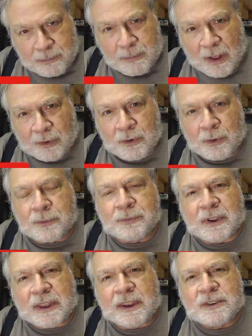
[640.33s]
email
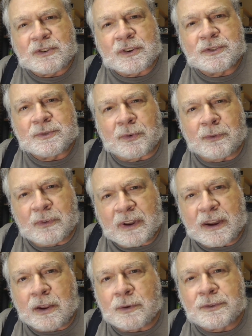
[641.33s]
notifications for
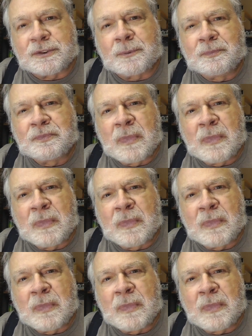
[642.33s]
videos.